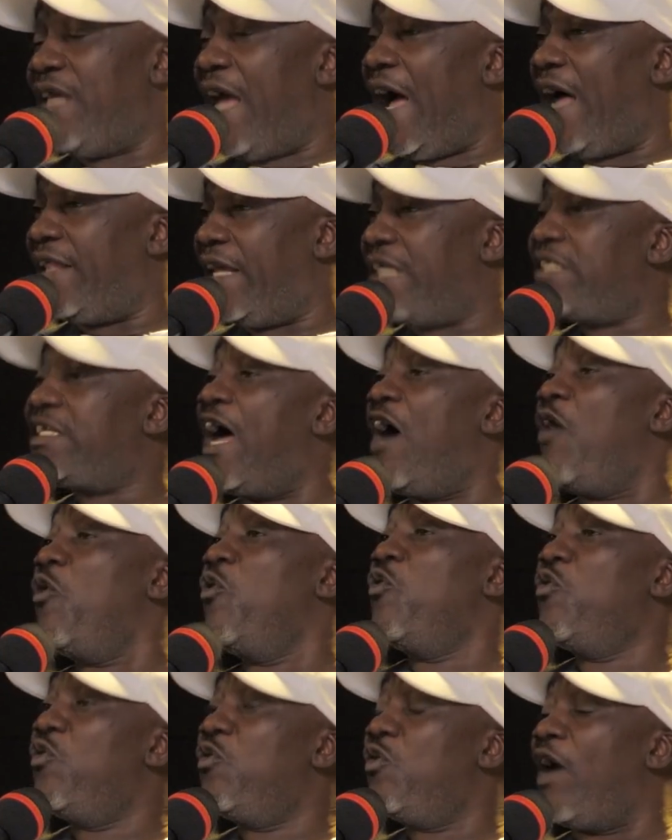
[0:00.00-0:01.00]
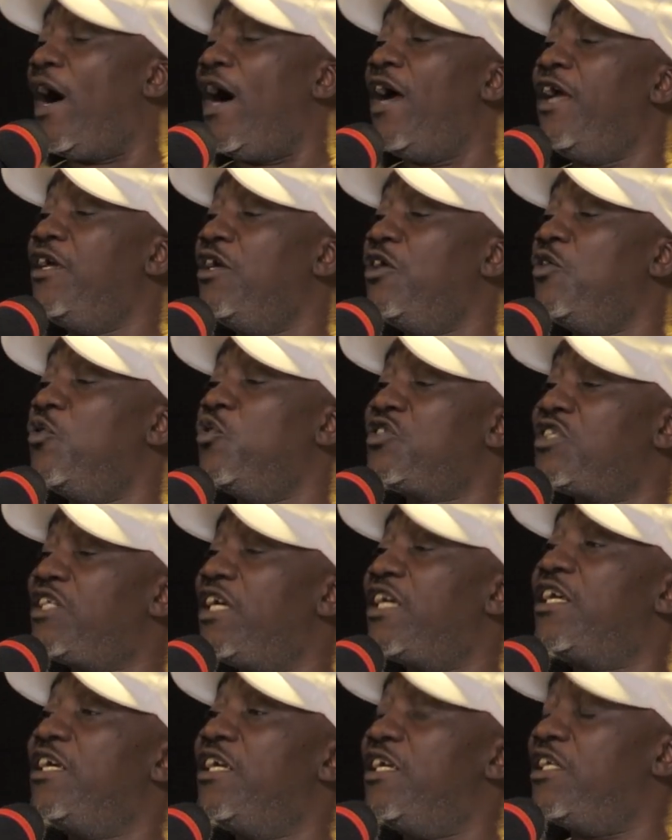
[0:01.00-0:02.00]
Yeah, that's how I was
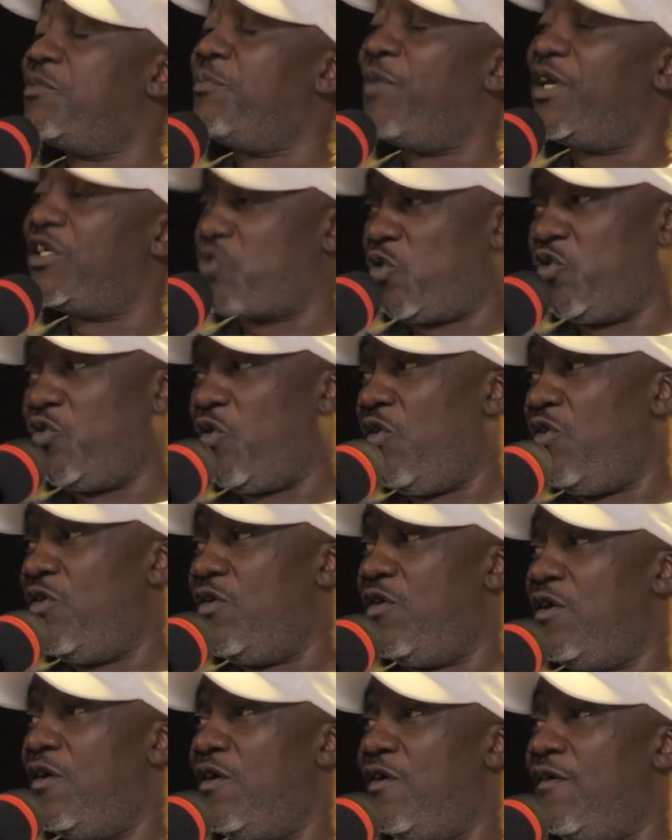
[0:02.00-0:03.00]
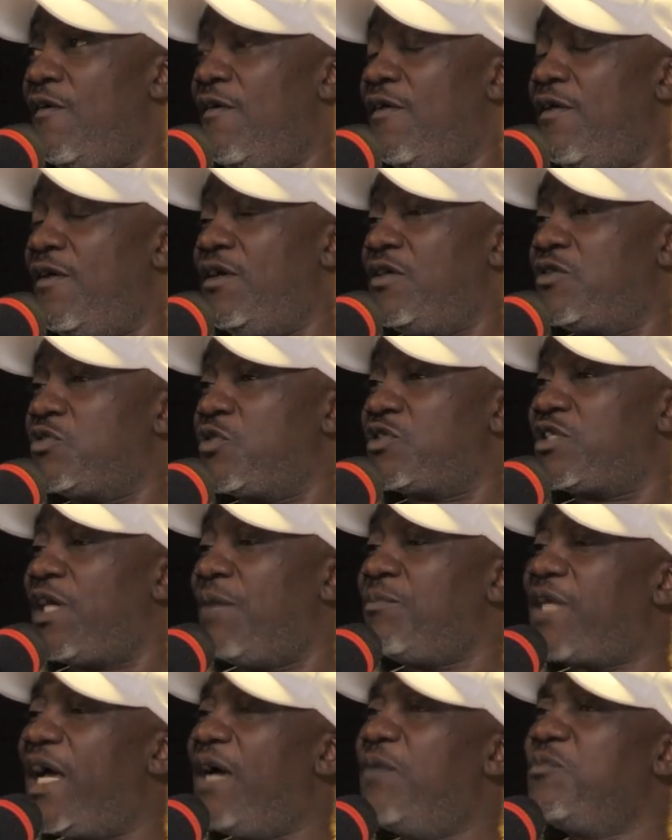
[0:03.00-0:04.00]
taking it personal. So
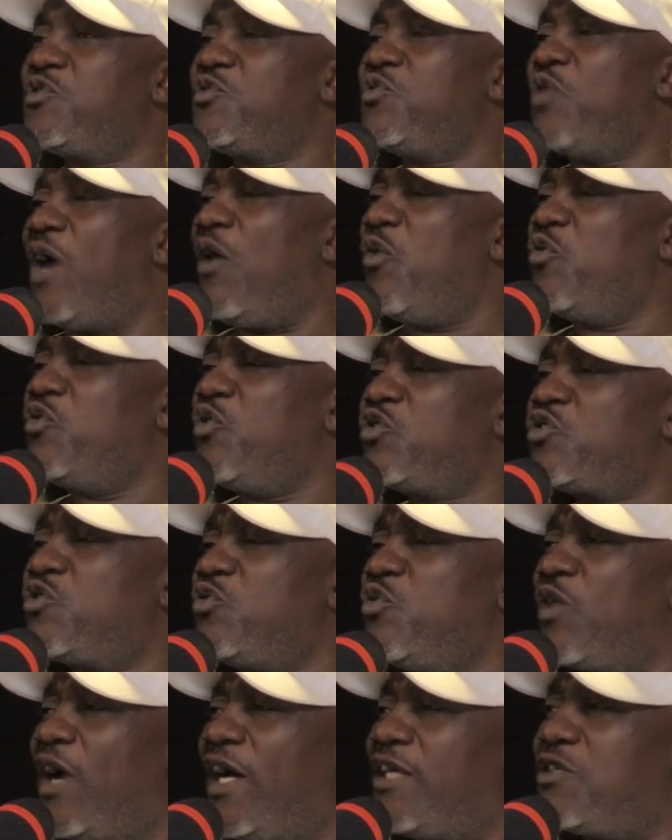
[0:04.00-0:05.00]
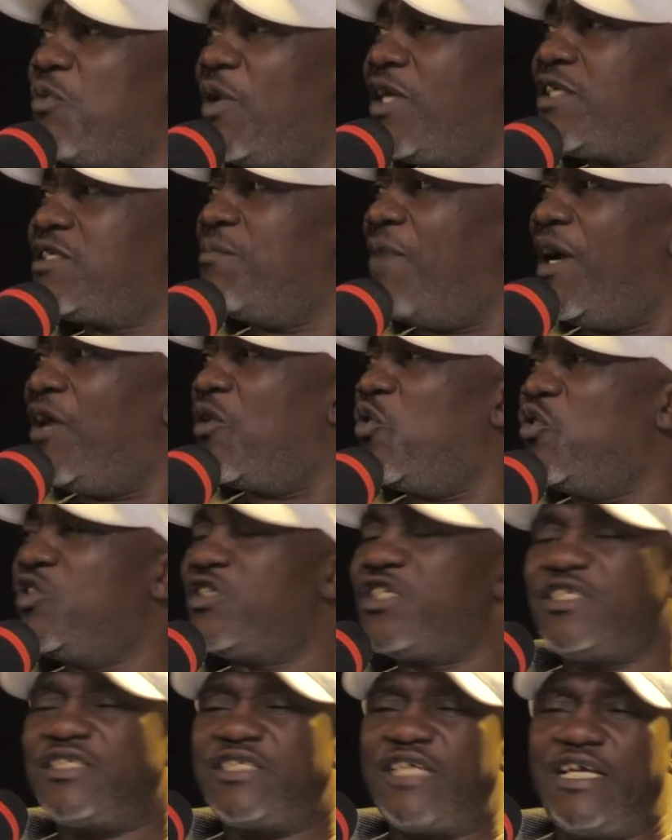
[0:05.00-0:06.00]
sometimes I will not look at what my
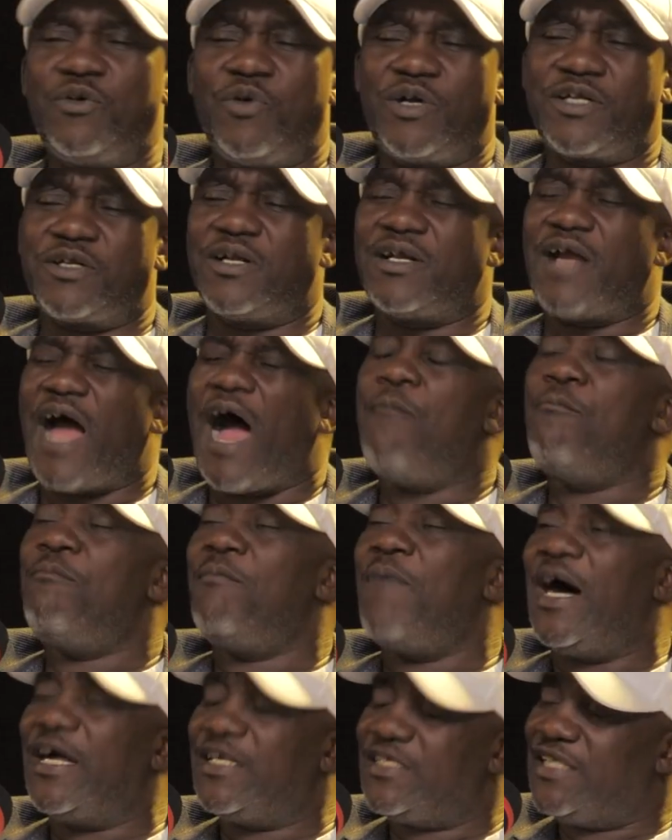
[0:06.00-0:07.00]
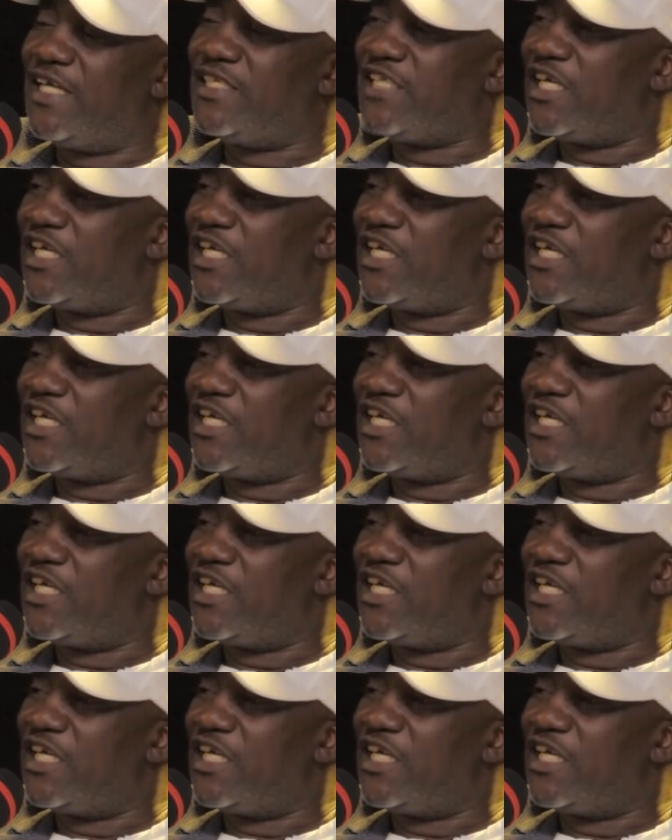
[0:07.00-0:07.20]
coach is saying, whatever. I'm mad. I